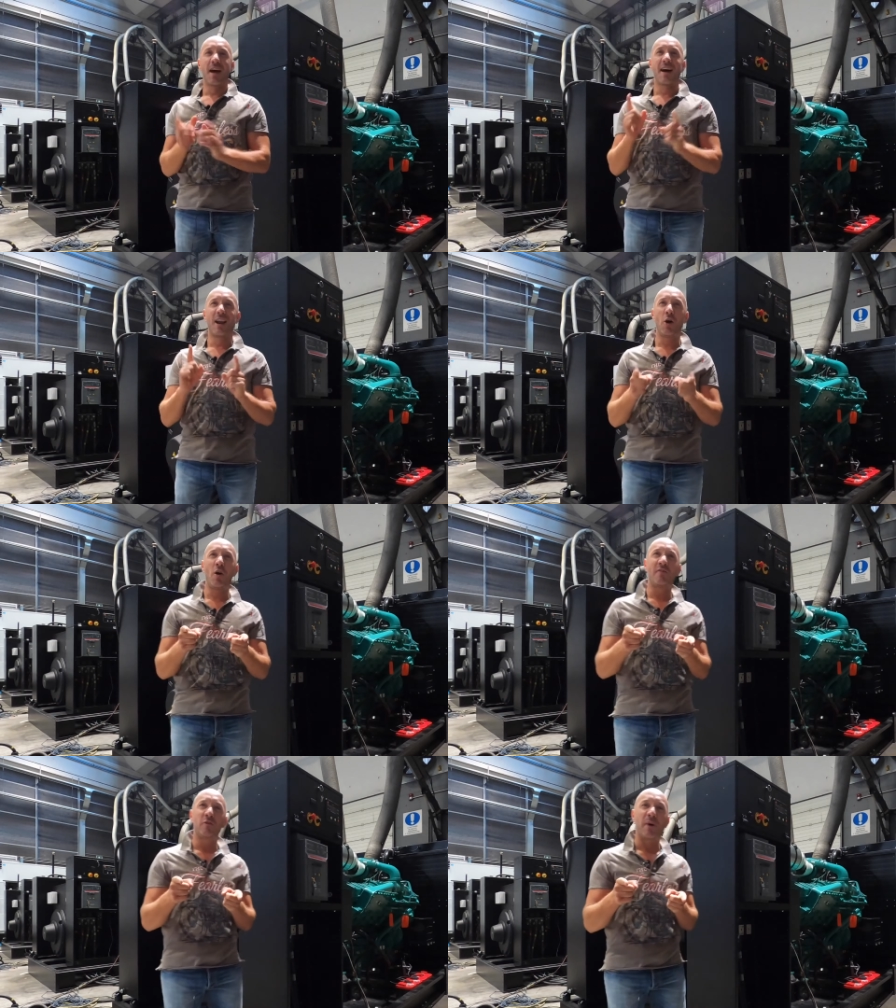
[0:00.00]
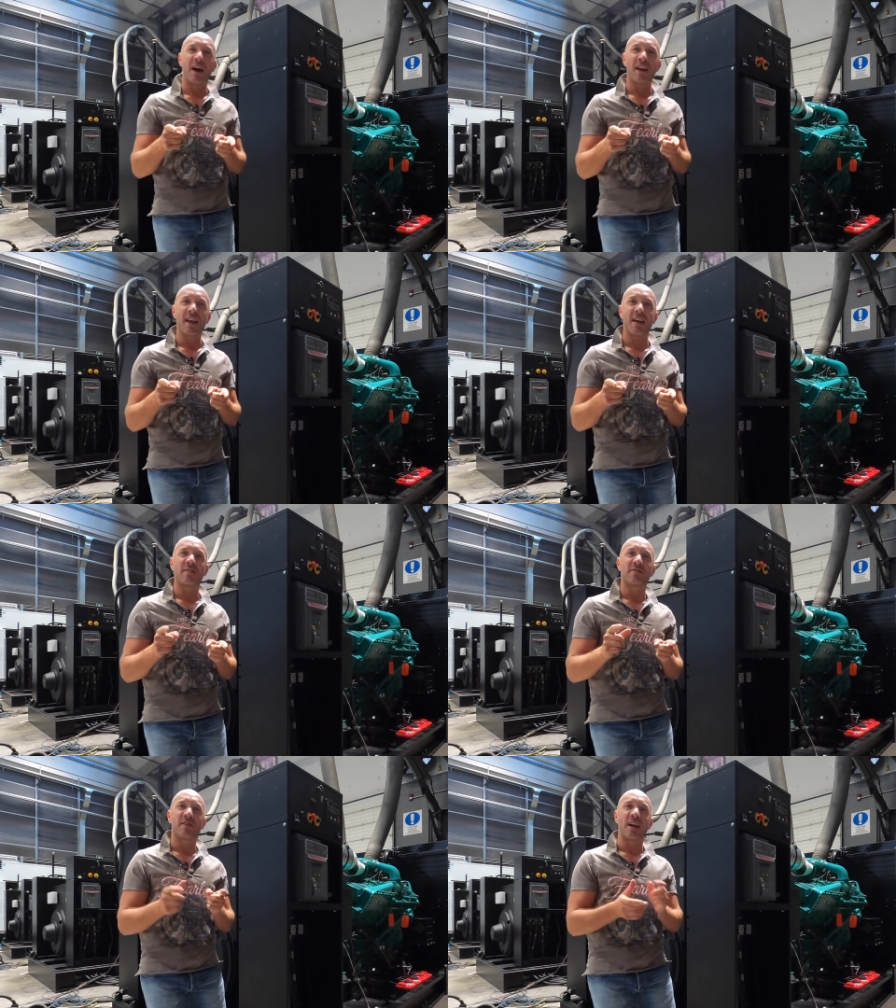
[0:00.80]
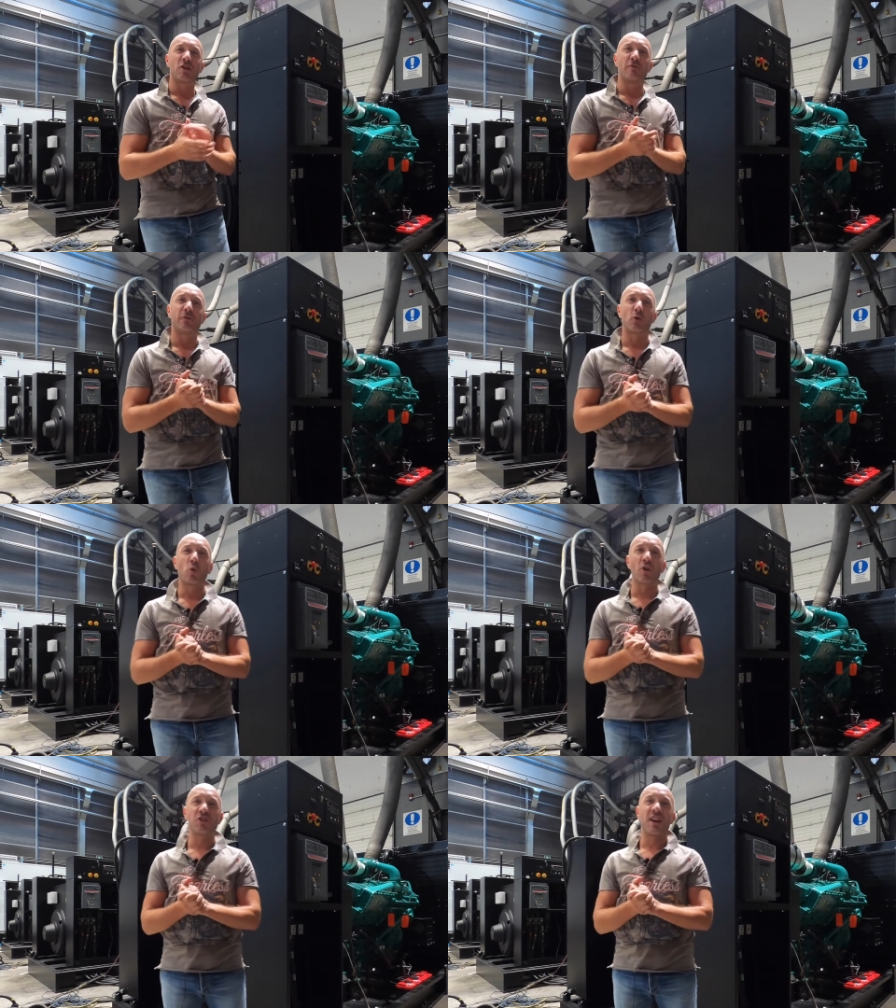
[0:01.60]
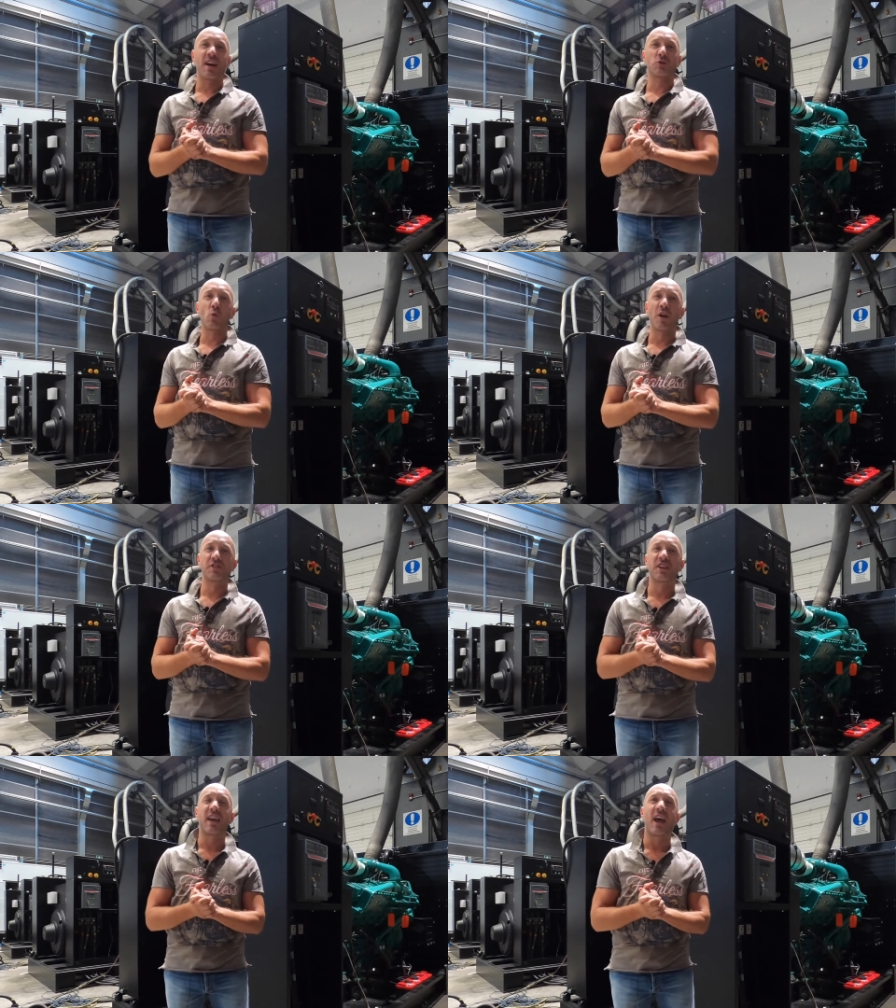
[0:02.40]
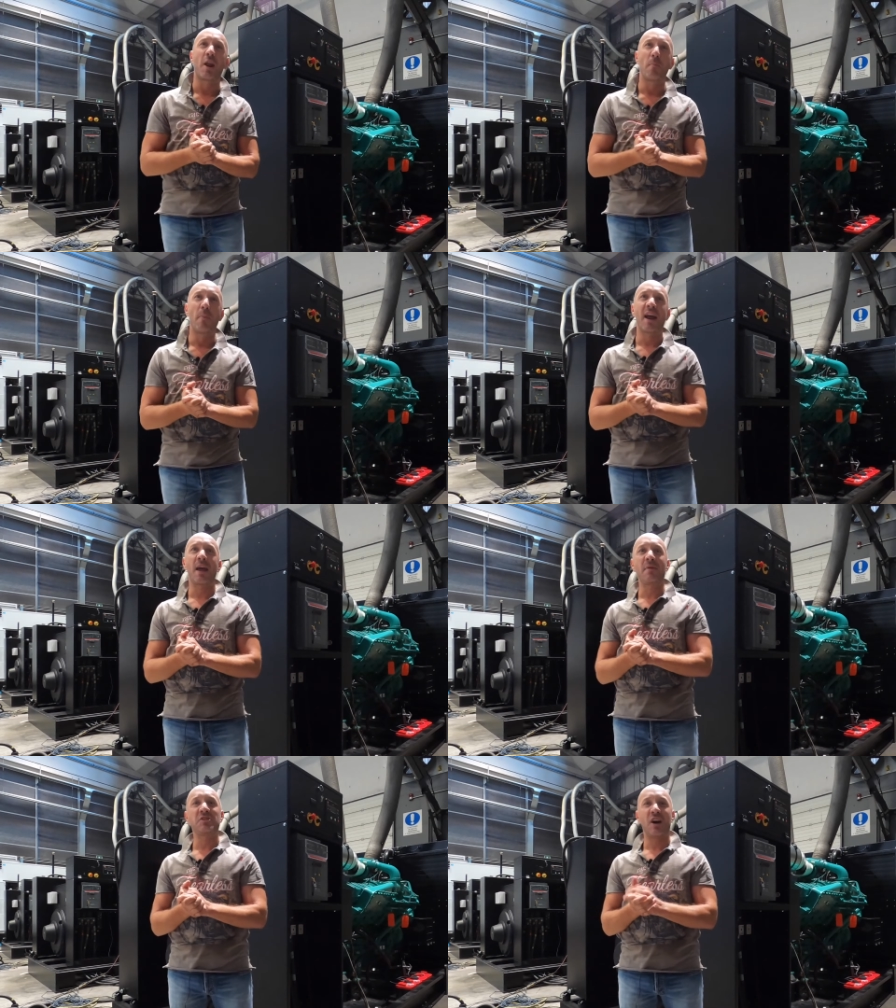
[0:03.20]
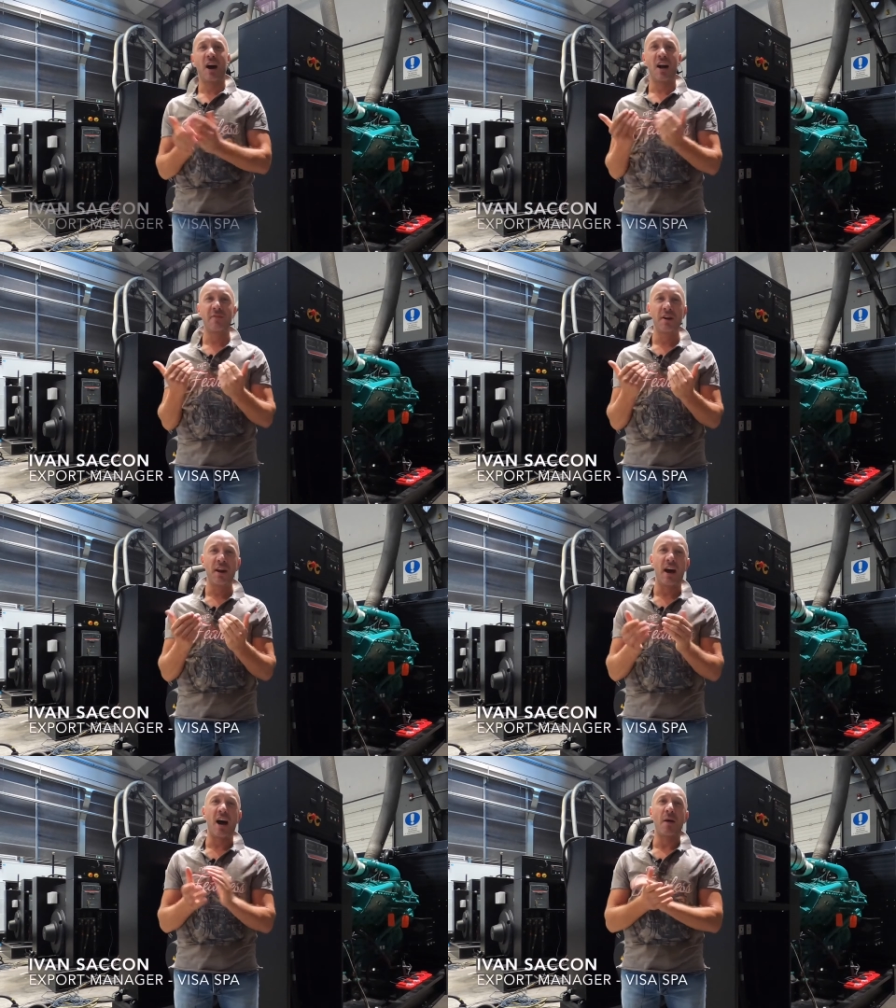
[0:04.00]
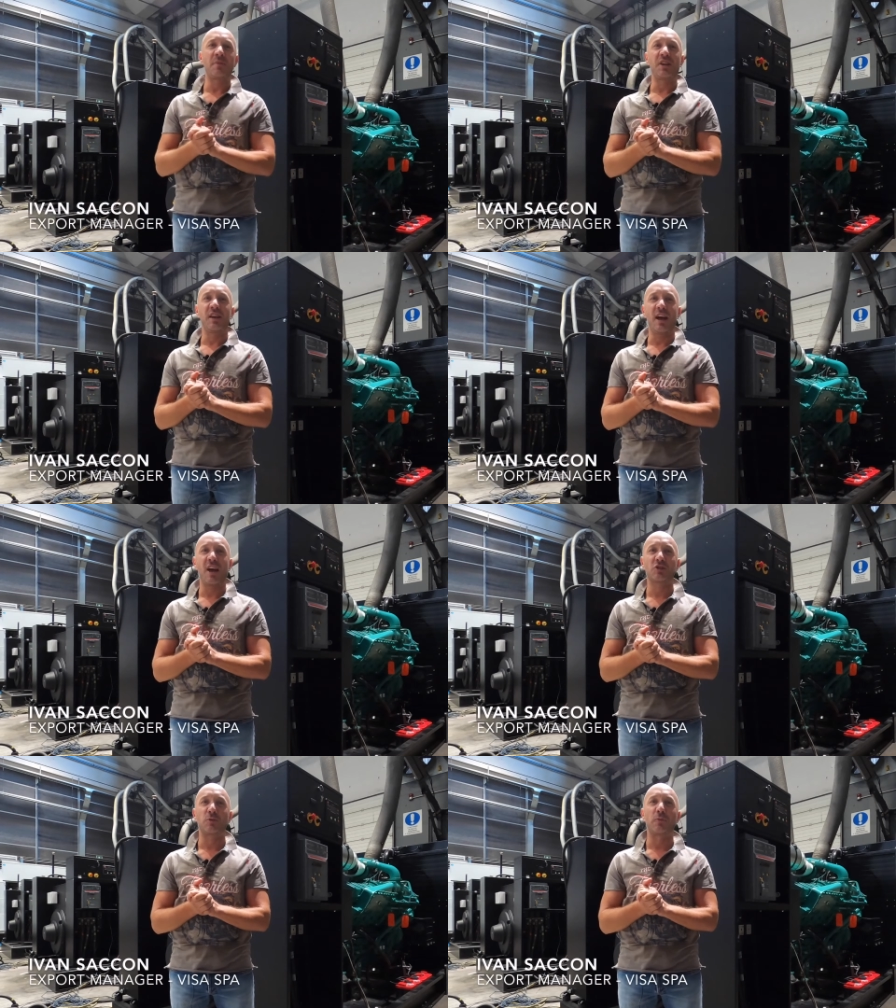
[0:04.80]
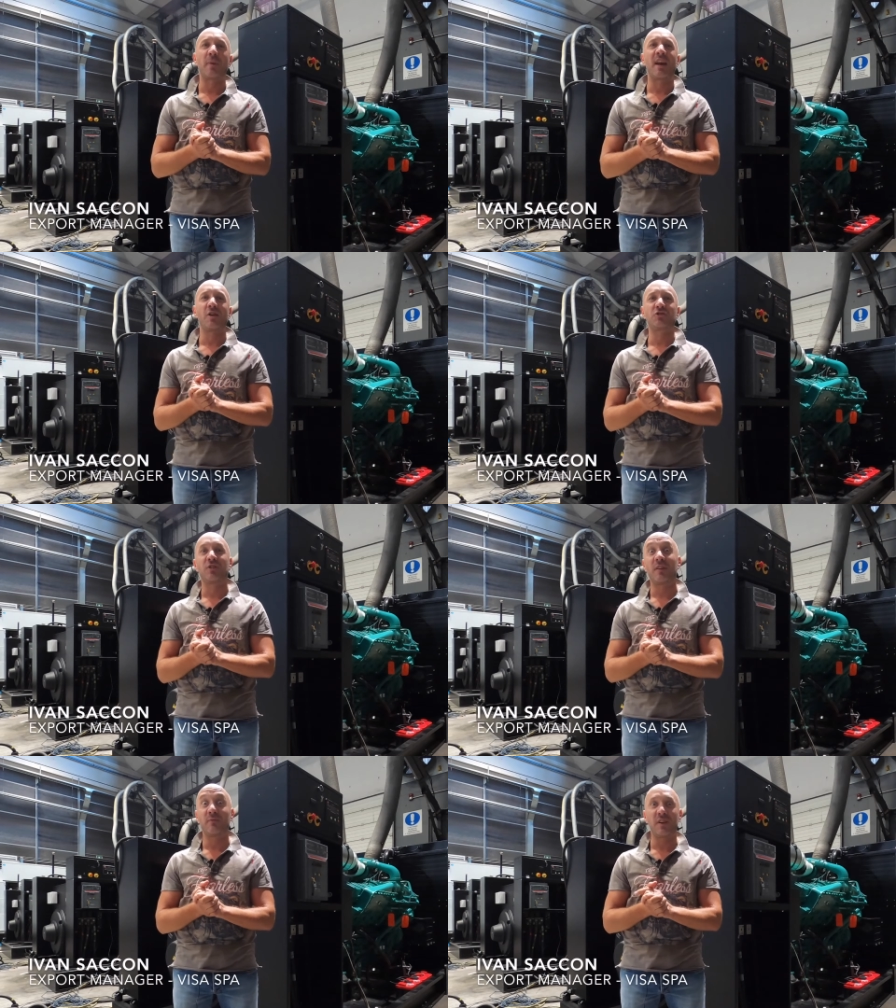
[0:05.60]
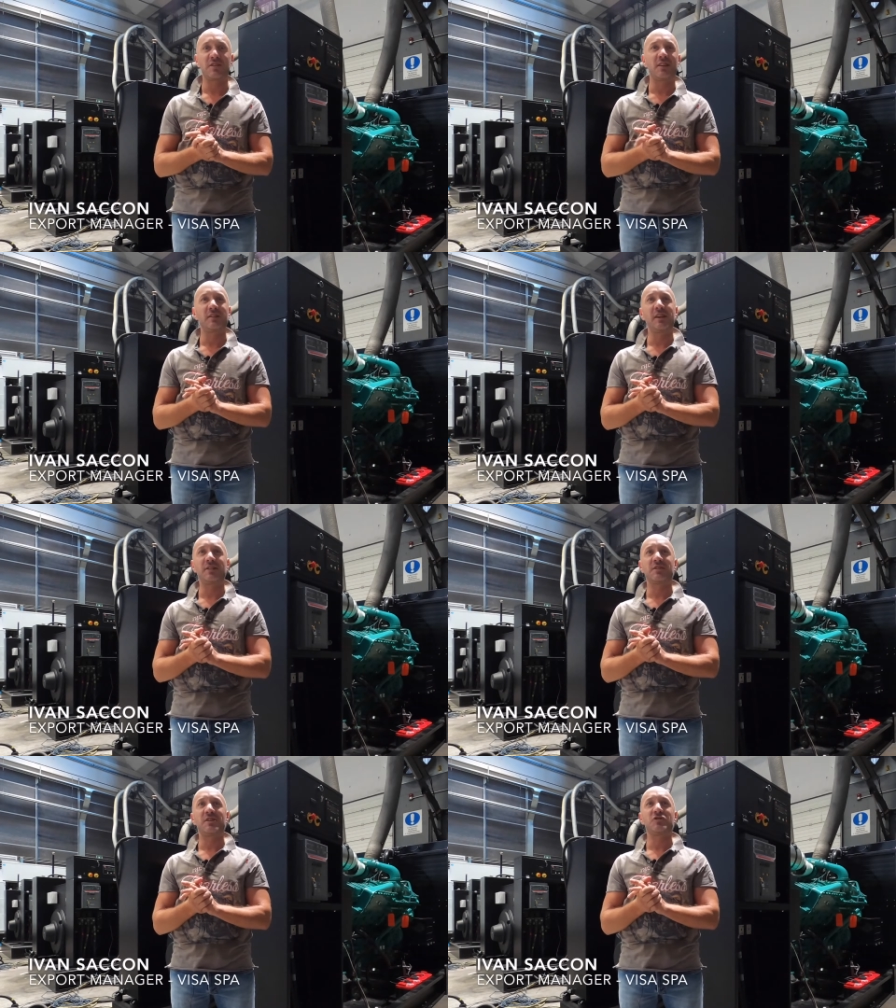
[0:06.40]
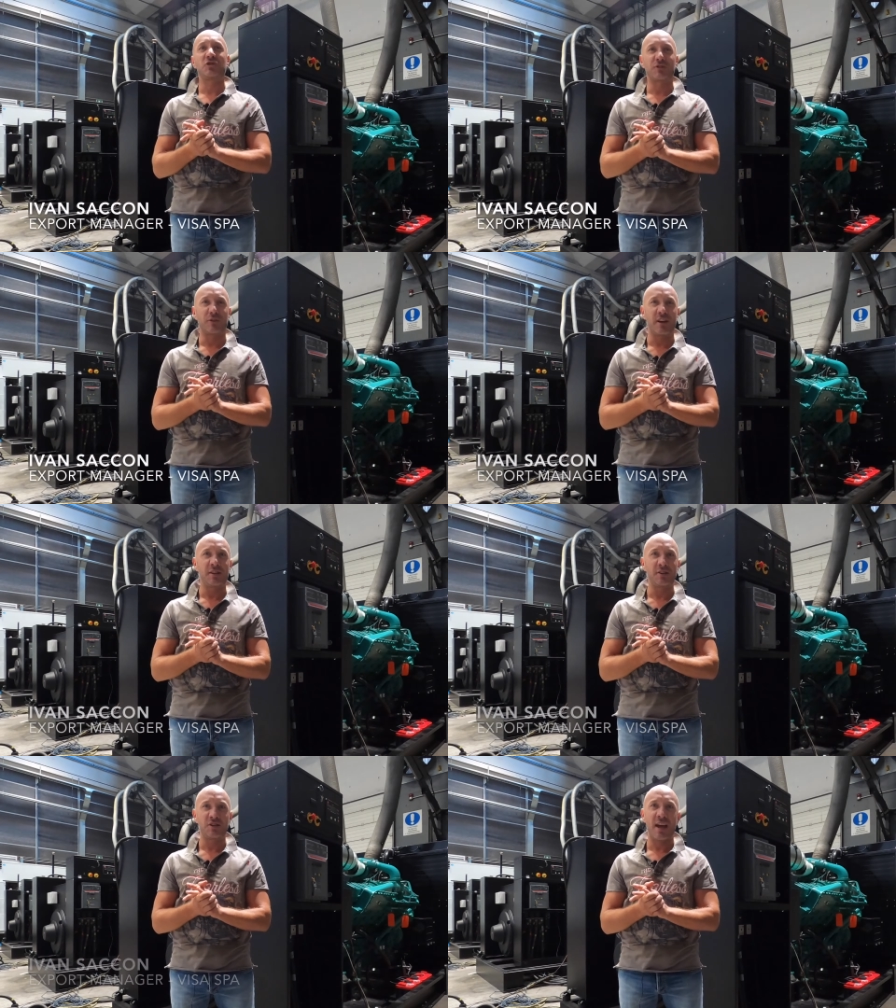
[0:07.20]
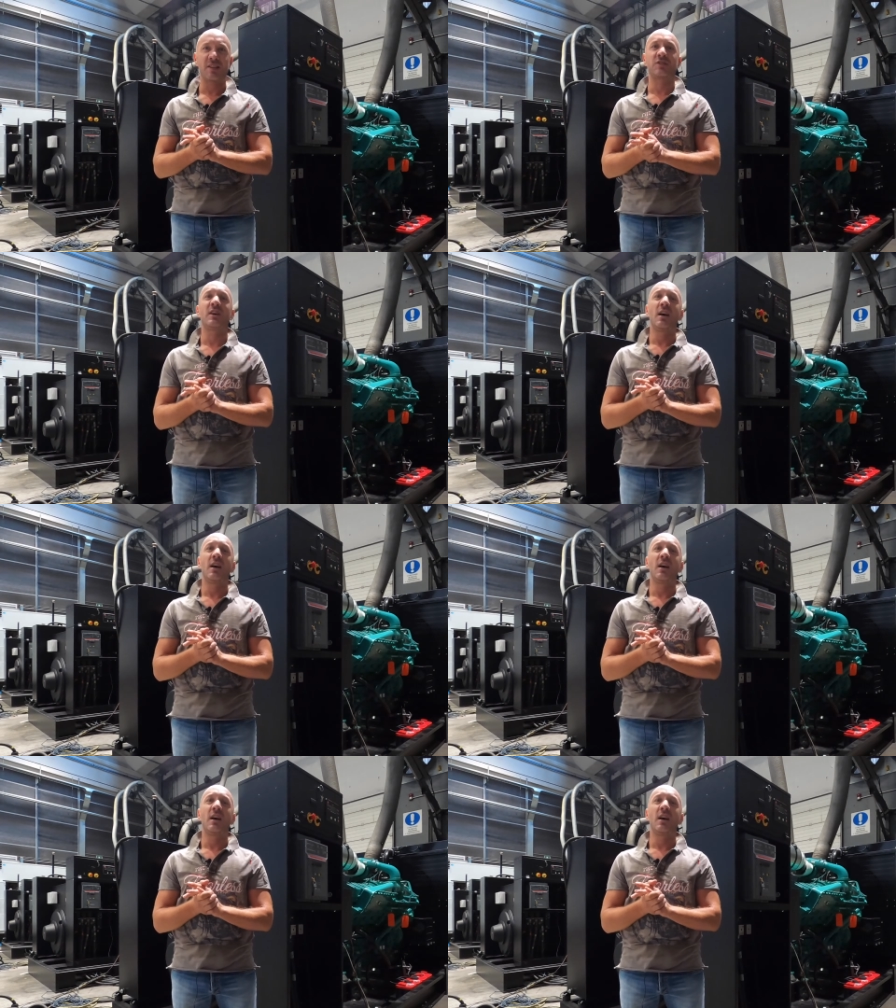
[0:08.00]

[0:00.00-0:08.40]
Hello everybody, and thank you for watching us once again. My name is Ivan, I'm the export manager at Visa Diesel Generating Sets,